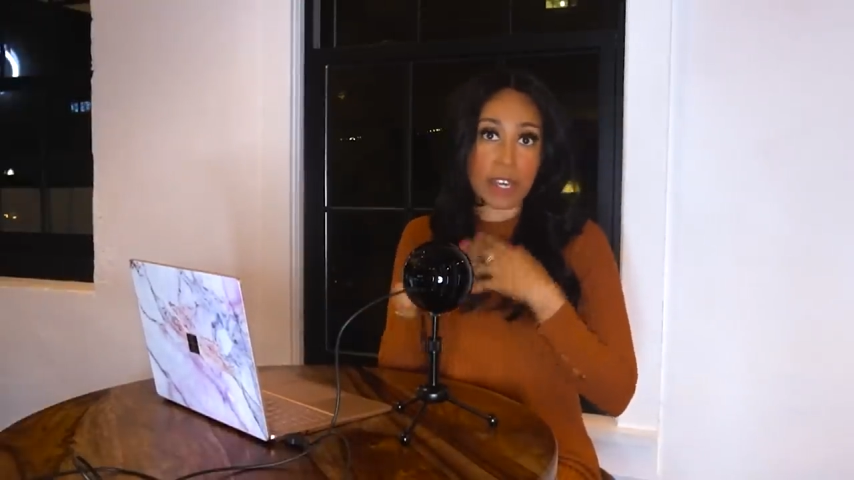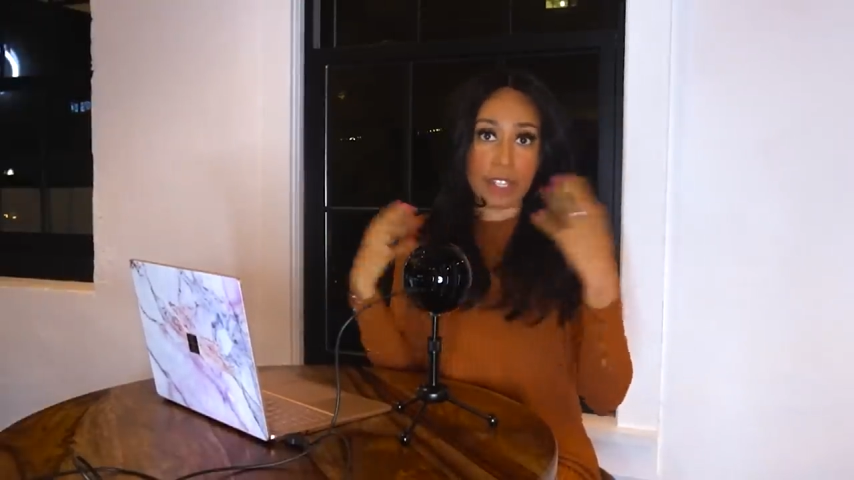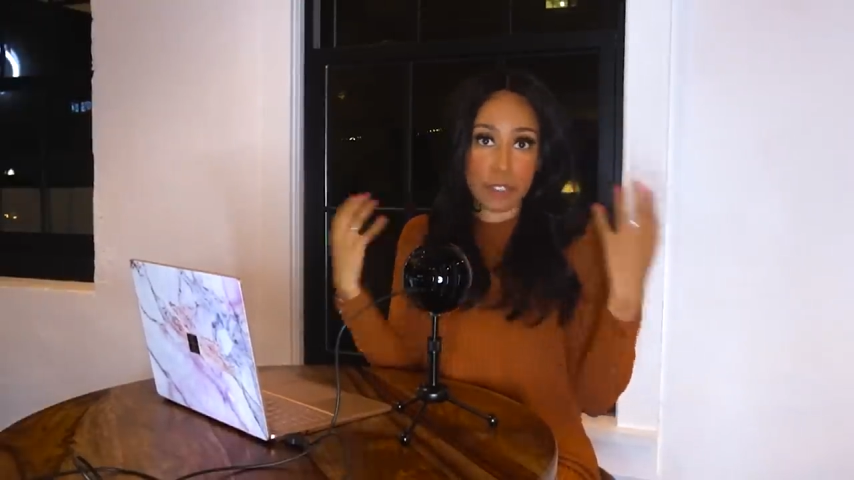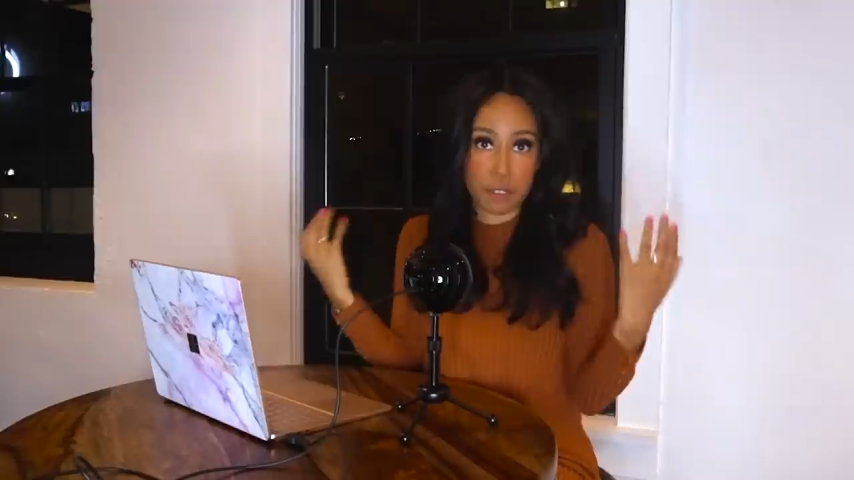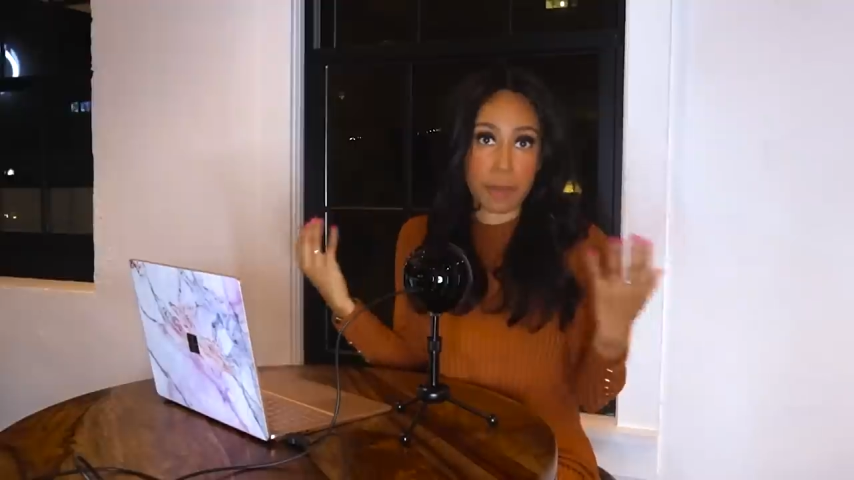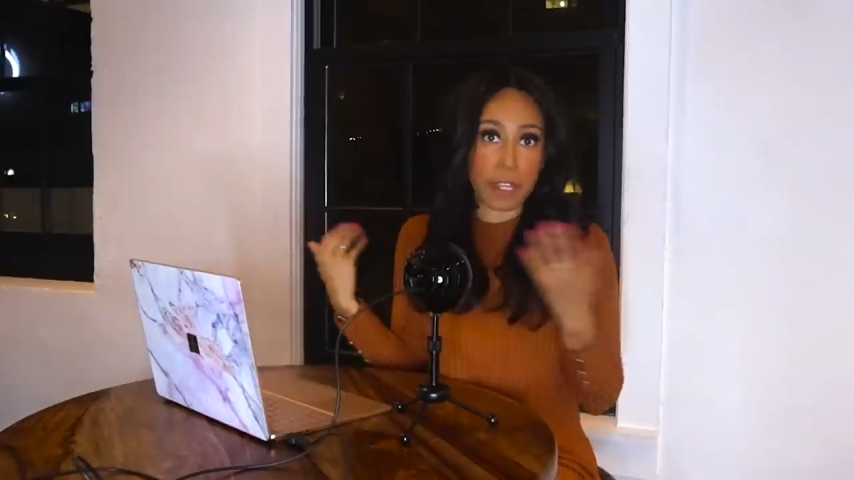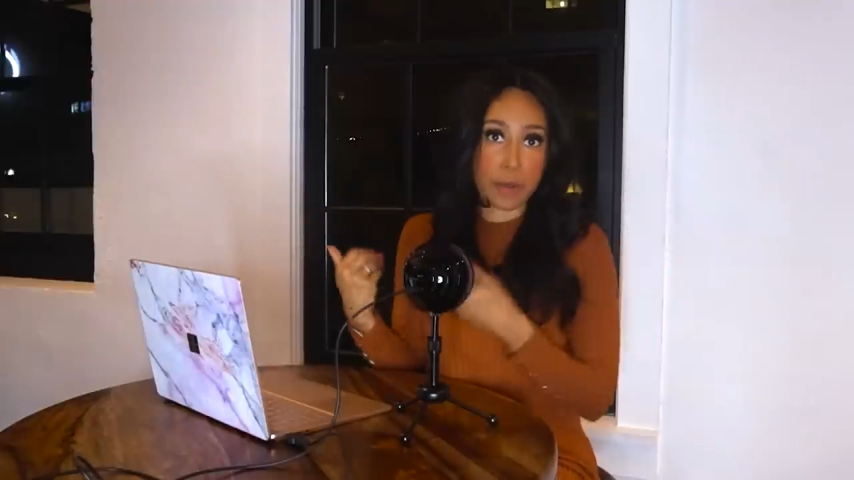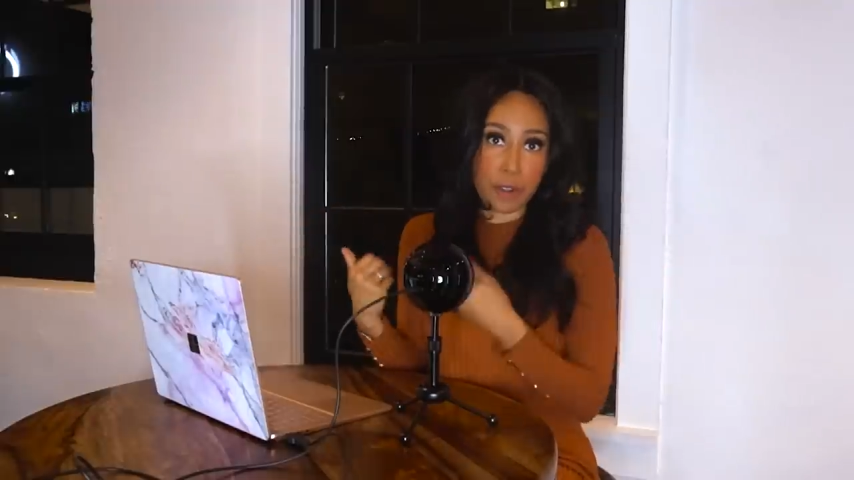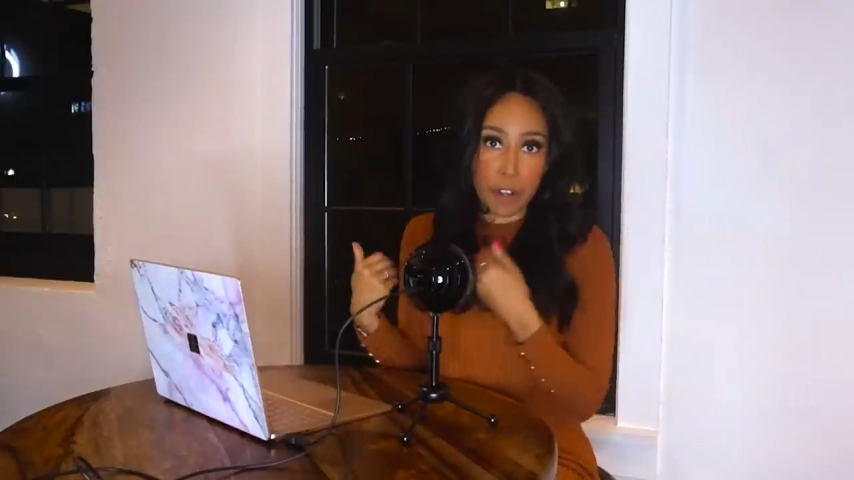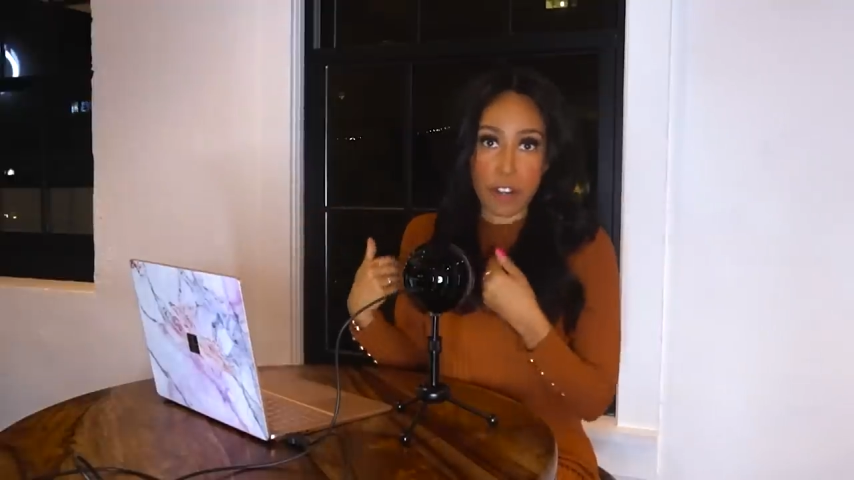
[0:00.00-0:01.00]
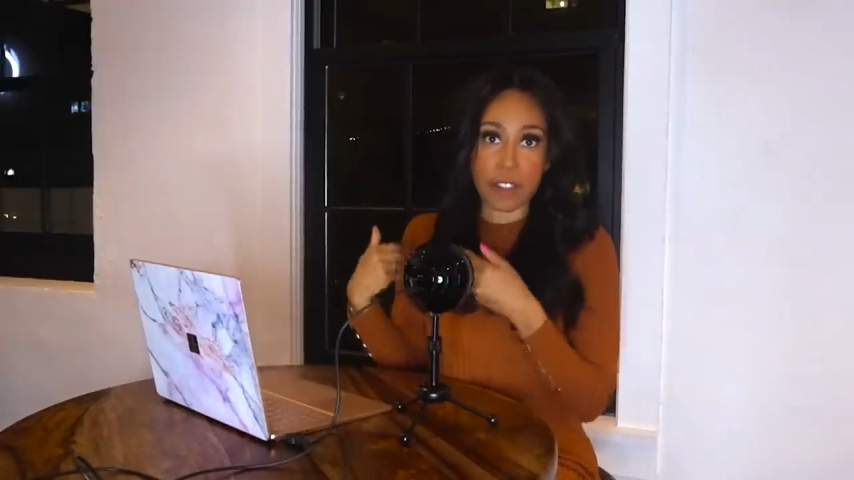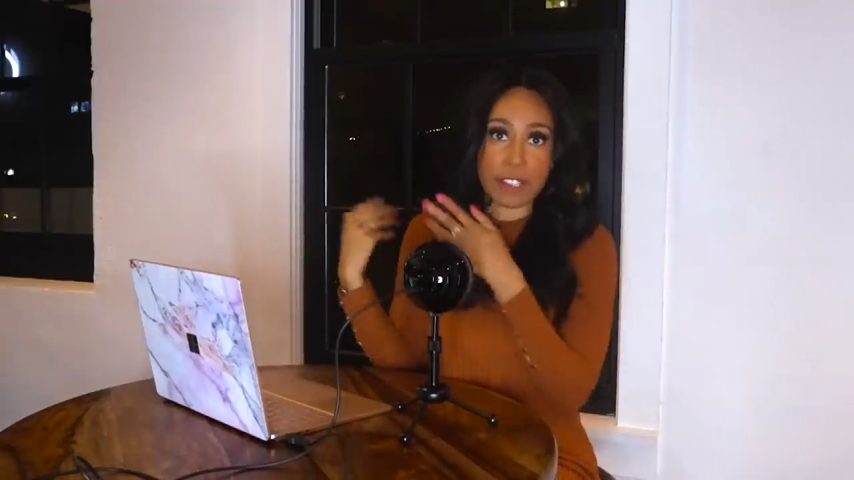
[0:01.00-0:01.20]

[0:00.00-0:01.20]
I use my own art.